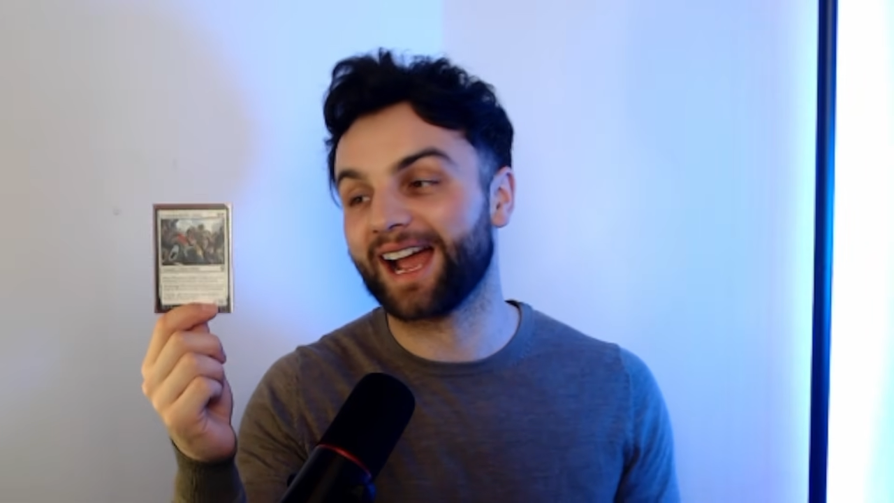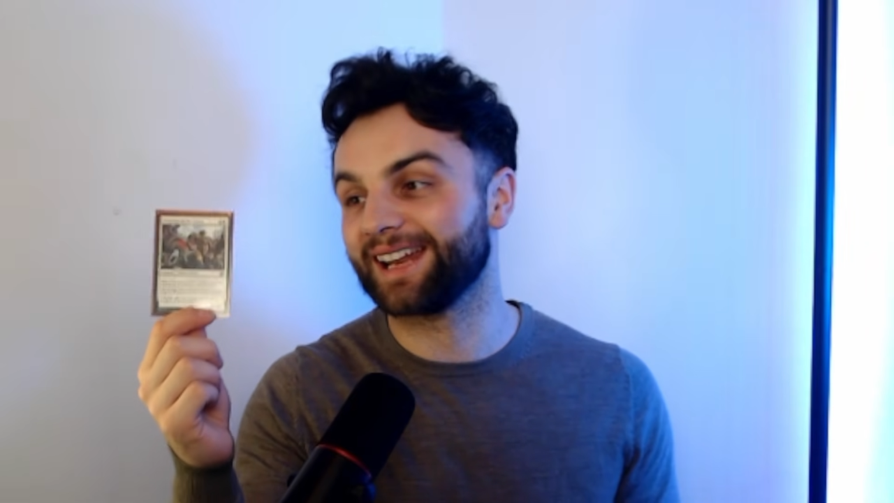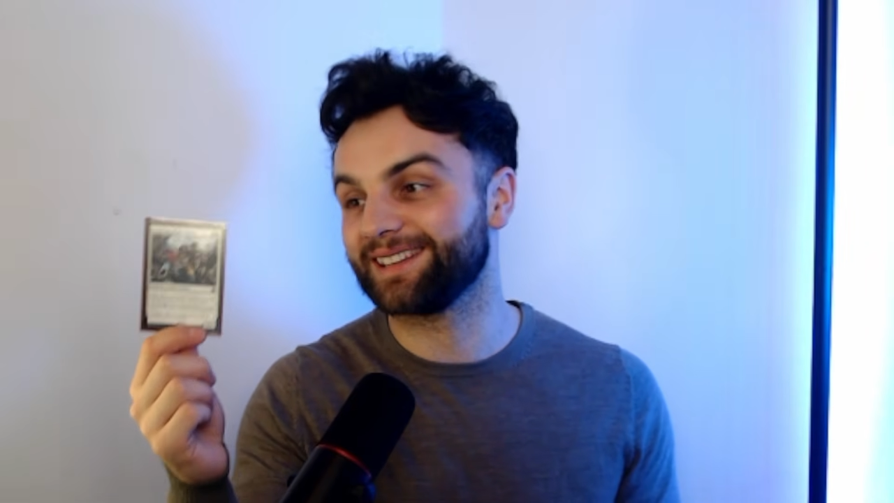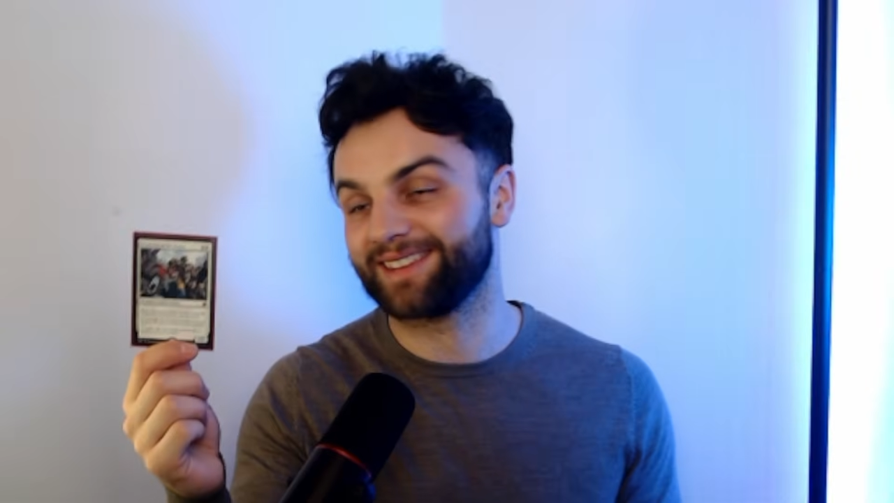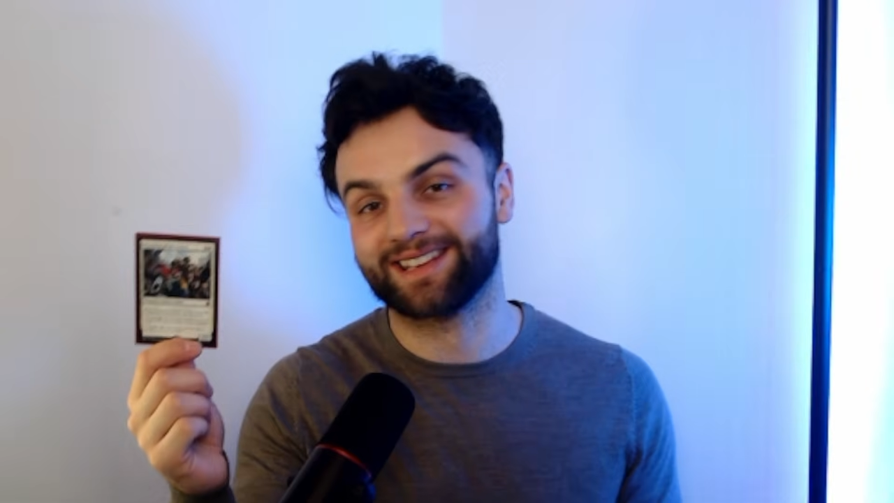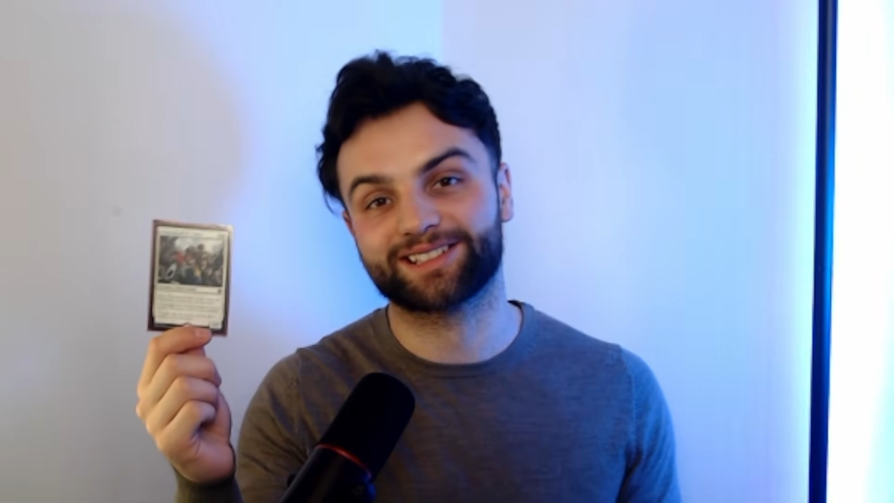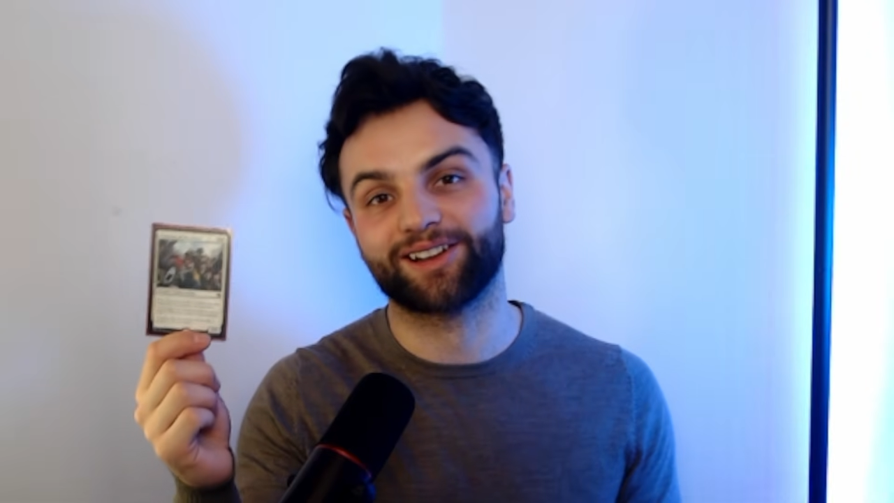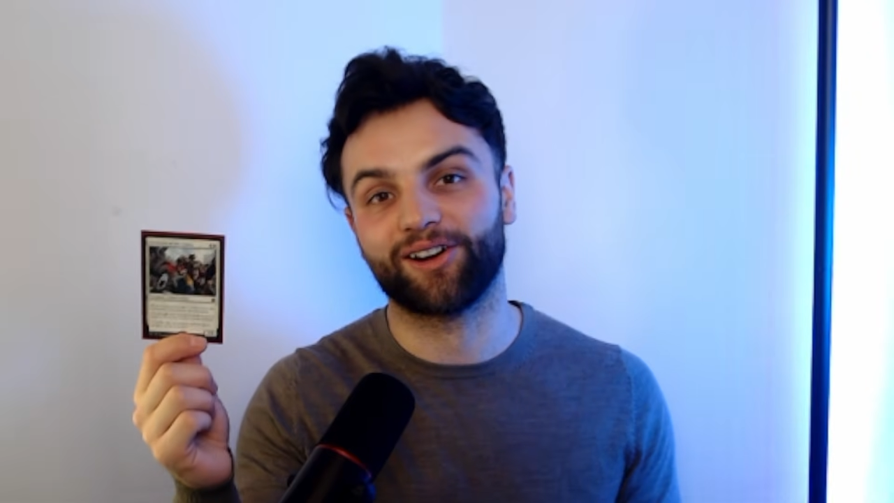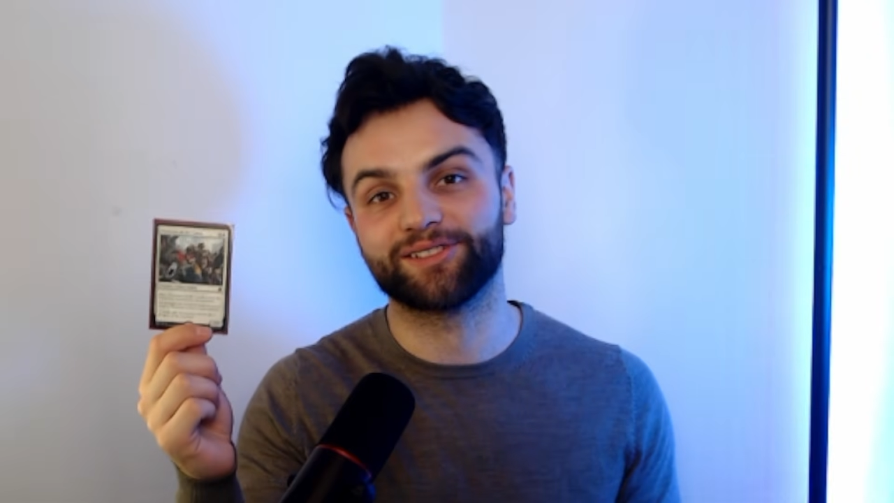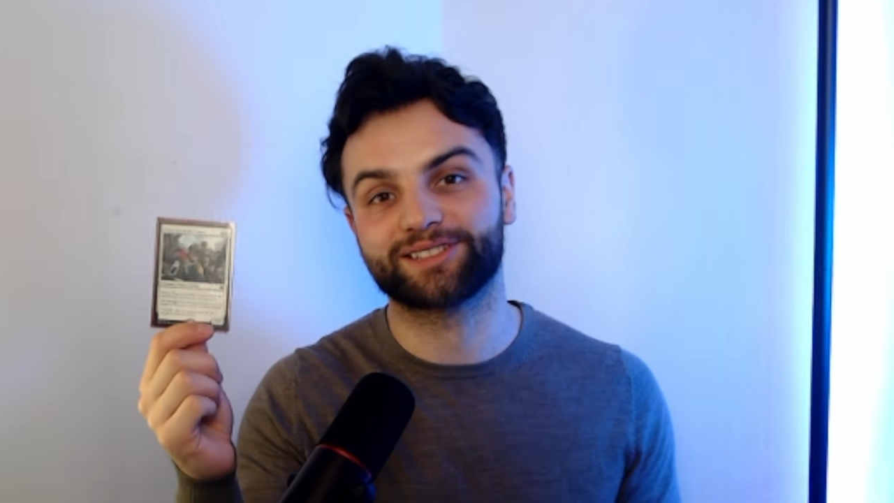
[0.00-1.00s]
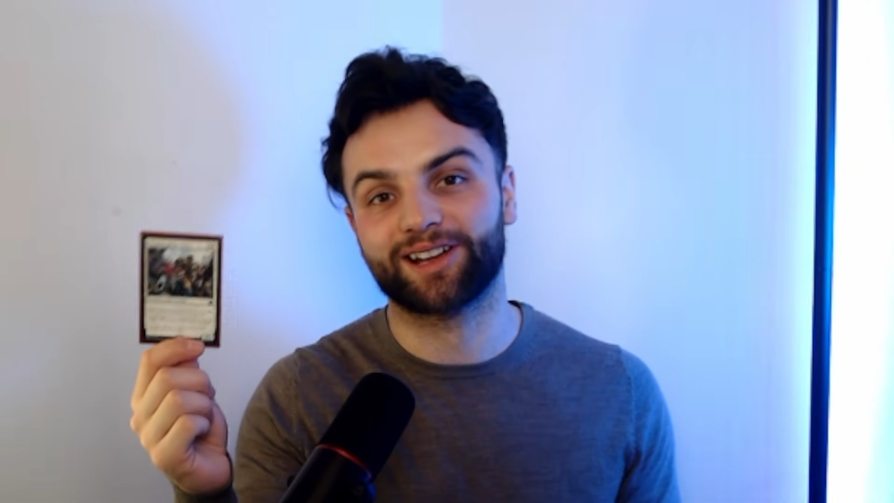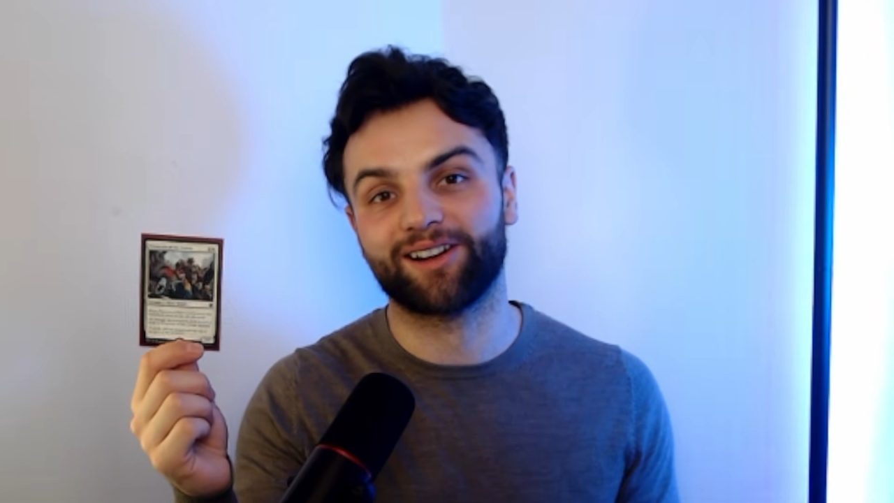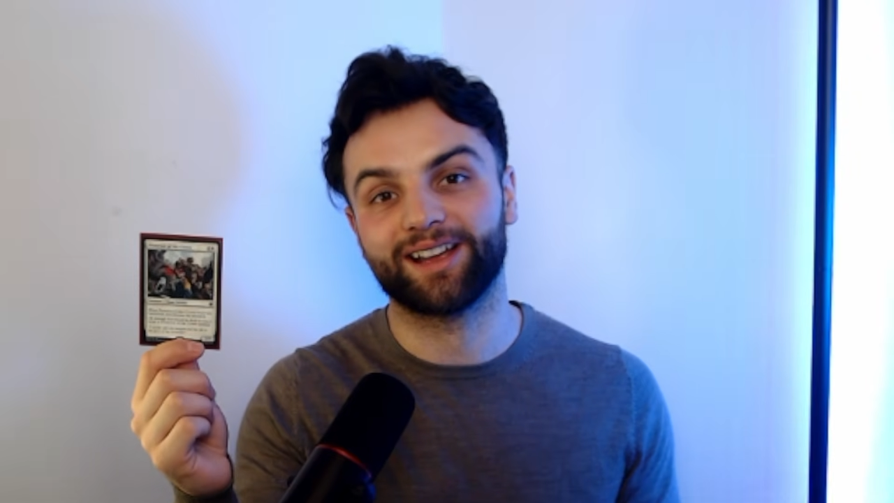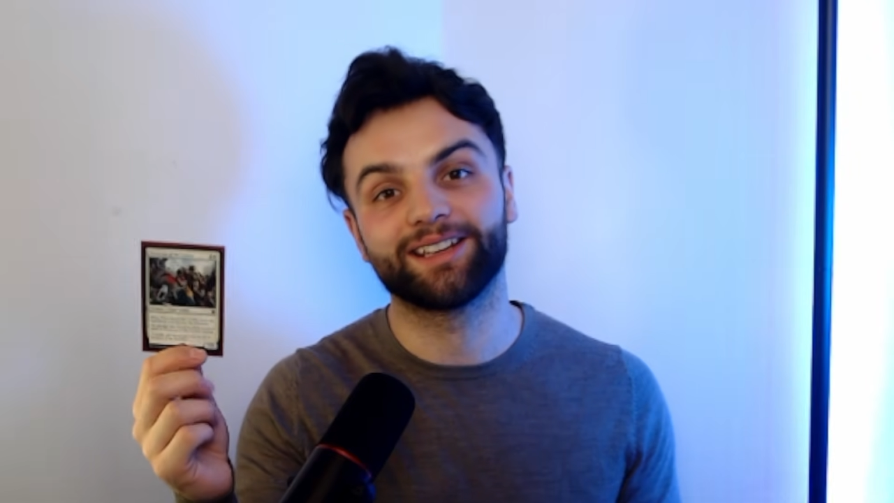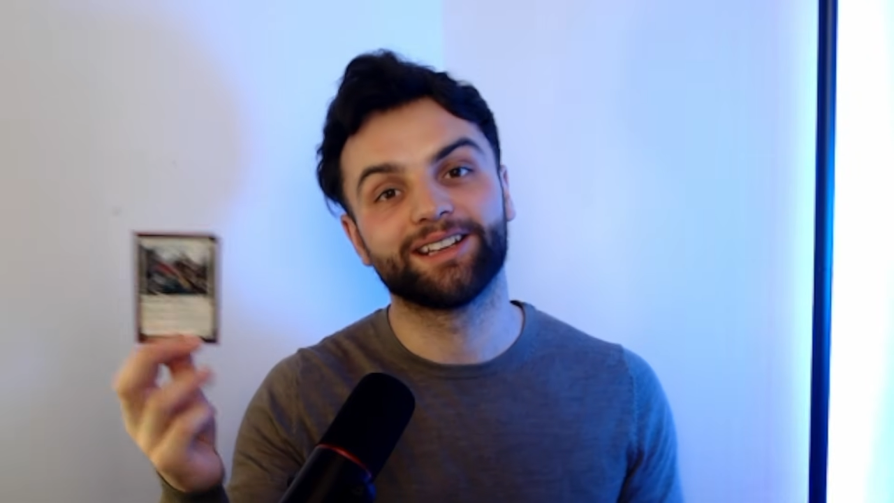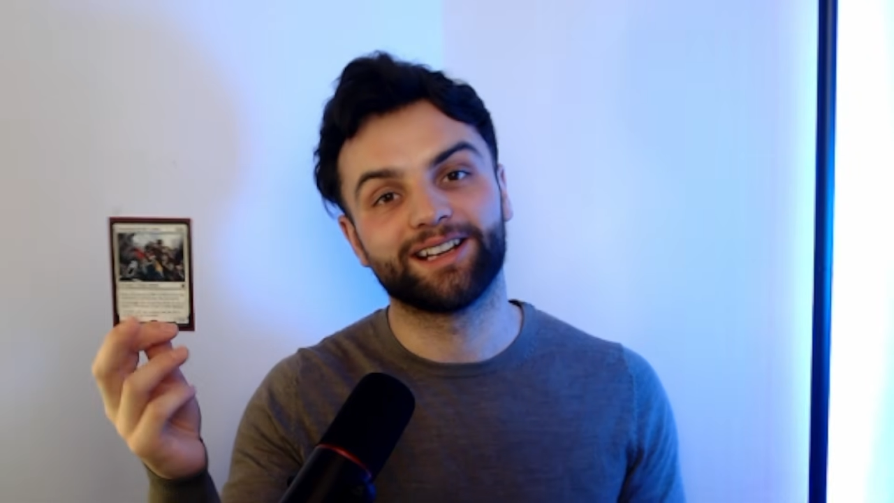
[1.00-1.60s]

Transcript: and this can't die.